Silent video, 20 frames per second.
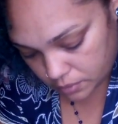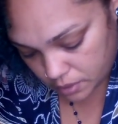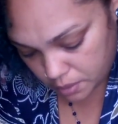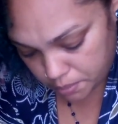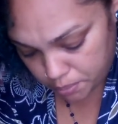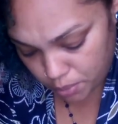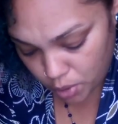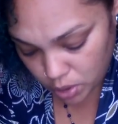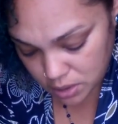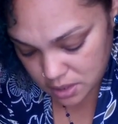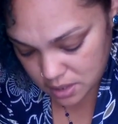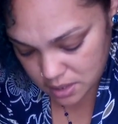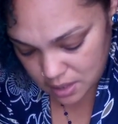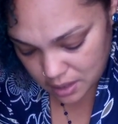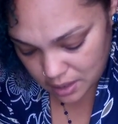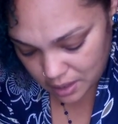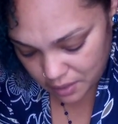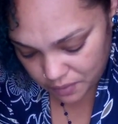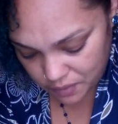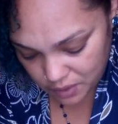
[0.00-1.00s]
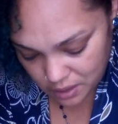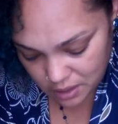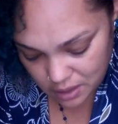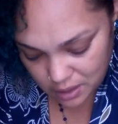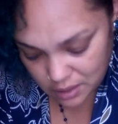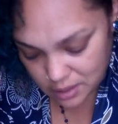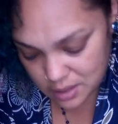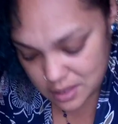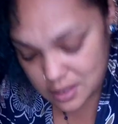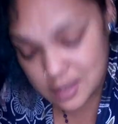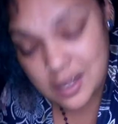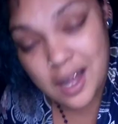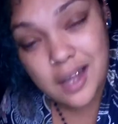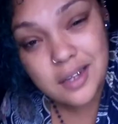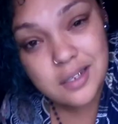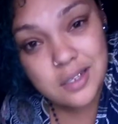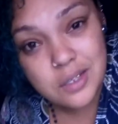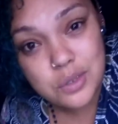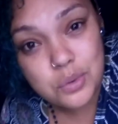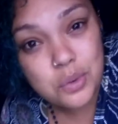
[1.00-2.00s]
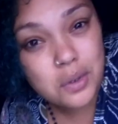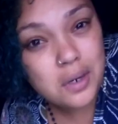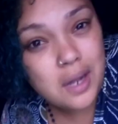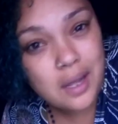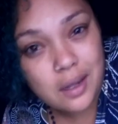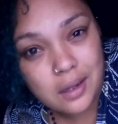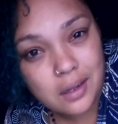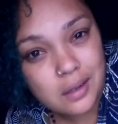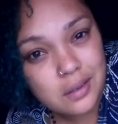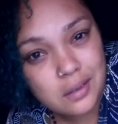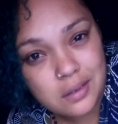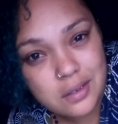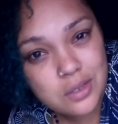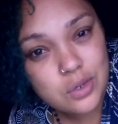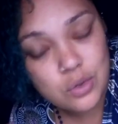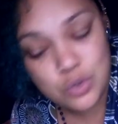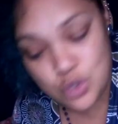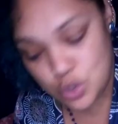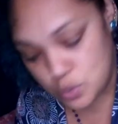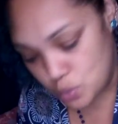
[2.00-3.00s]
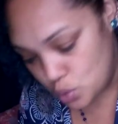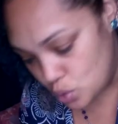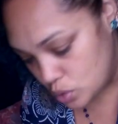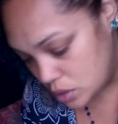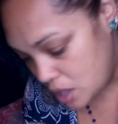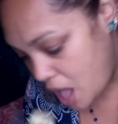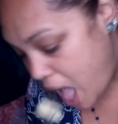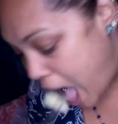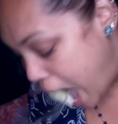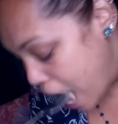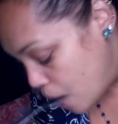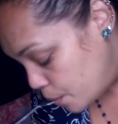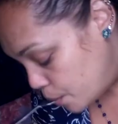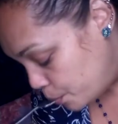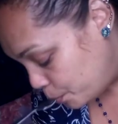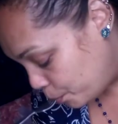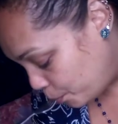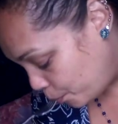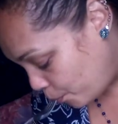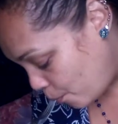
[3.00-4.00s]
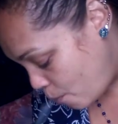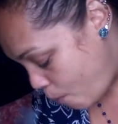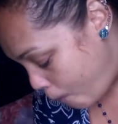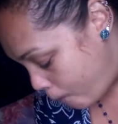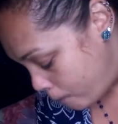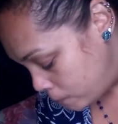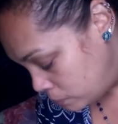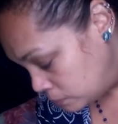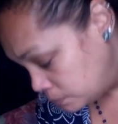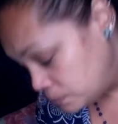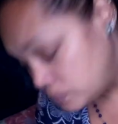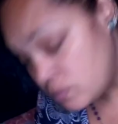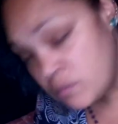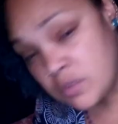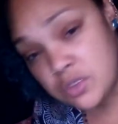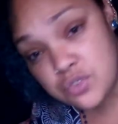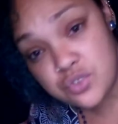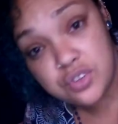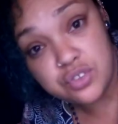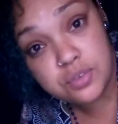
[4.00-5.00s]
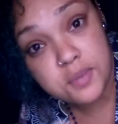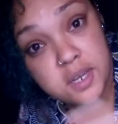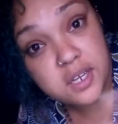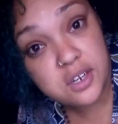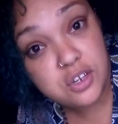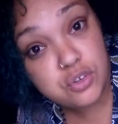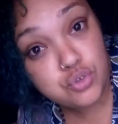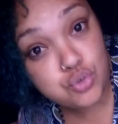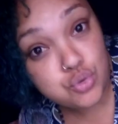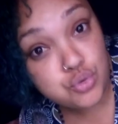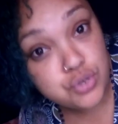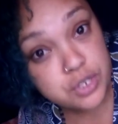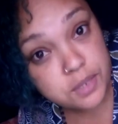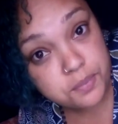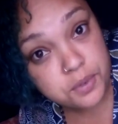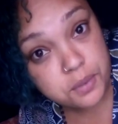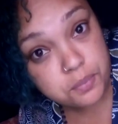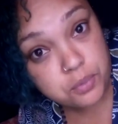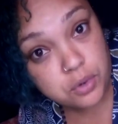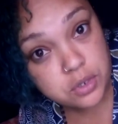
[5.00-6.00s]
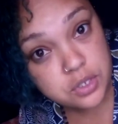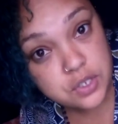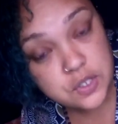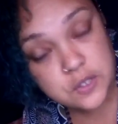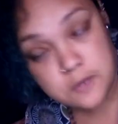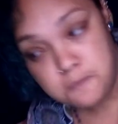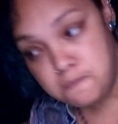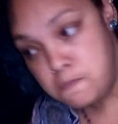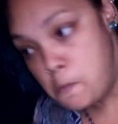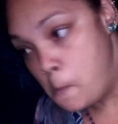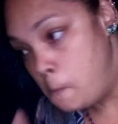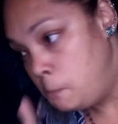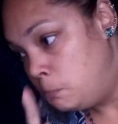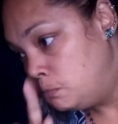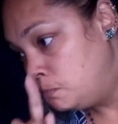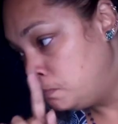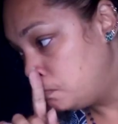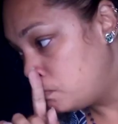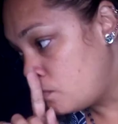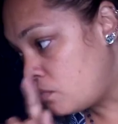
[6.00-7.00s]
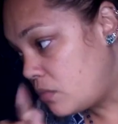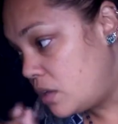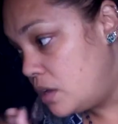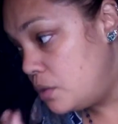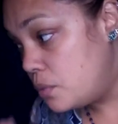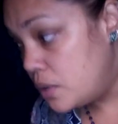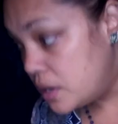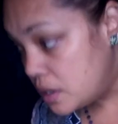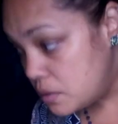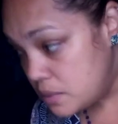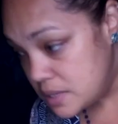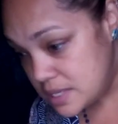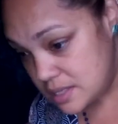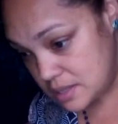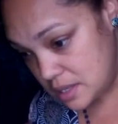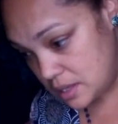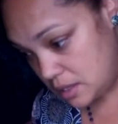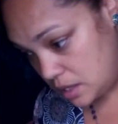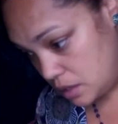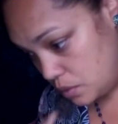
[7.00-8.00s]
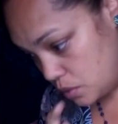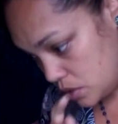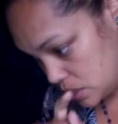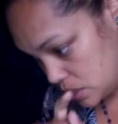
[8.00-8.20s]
the pots and everything, the sizes were like so small, so I had to make it in 2 separate pots. And what I was thinking